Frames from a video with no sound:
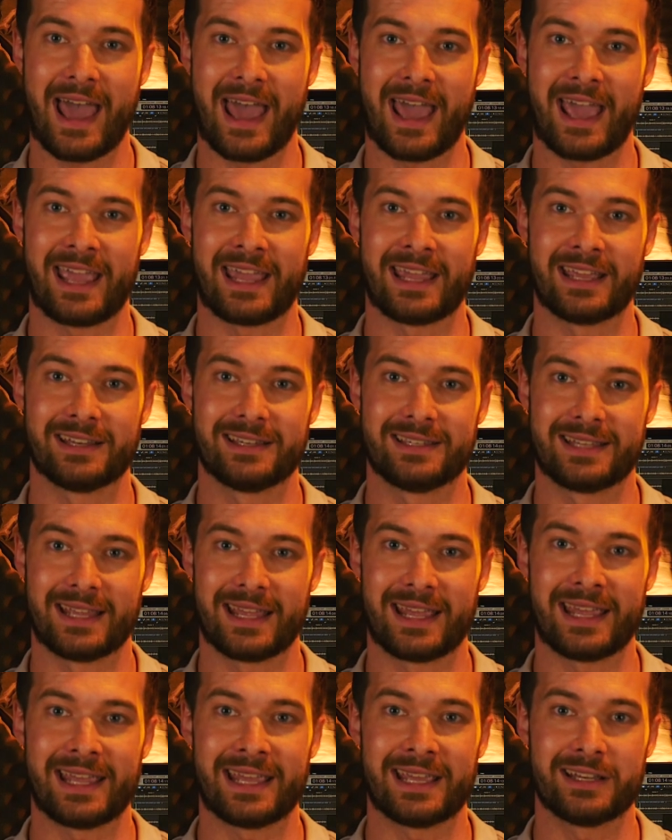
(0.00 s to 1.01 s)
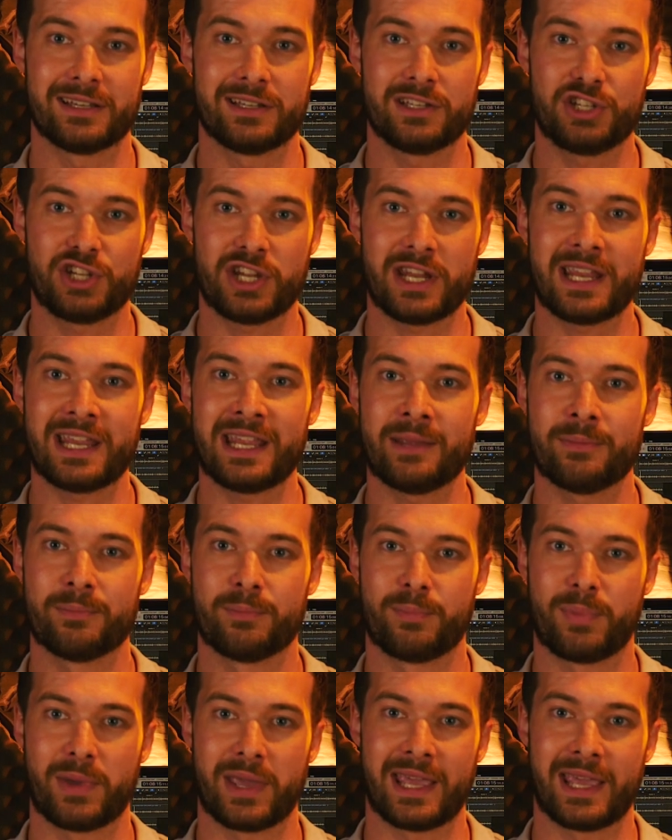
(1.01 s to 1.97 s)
A, D, G,